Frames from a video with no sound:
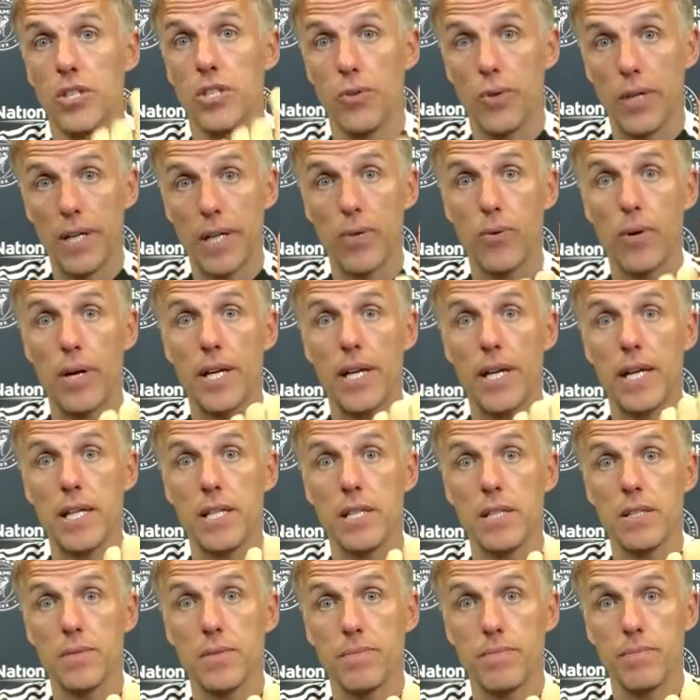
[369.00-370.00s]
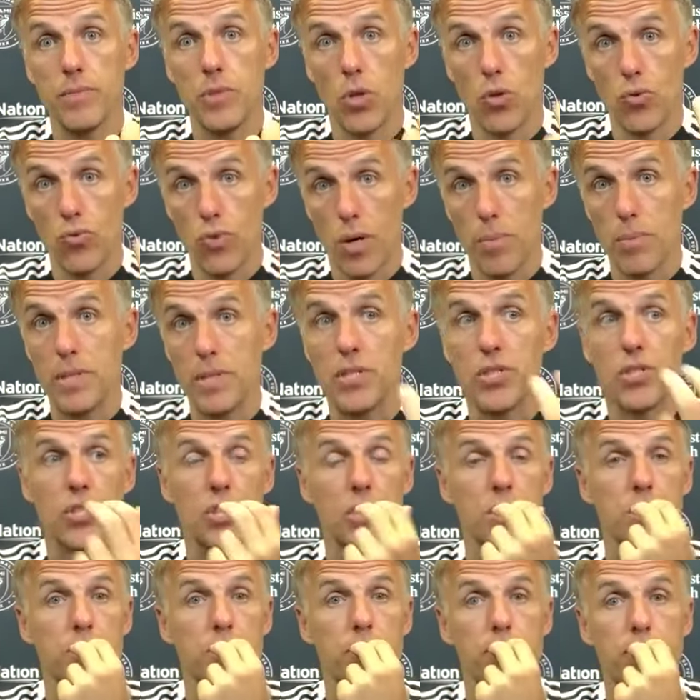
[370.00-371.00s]
no Higuain, no
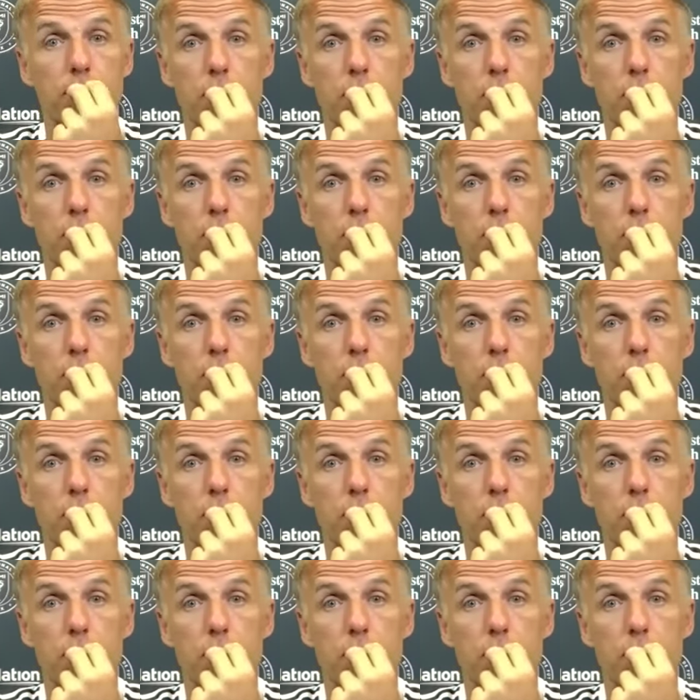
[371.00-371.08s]
Robinson.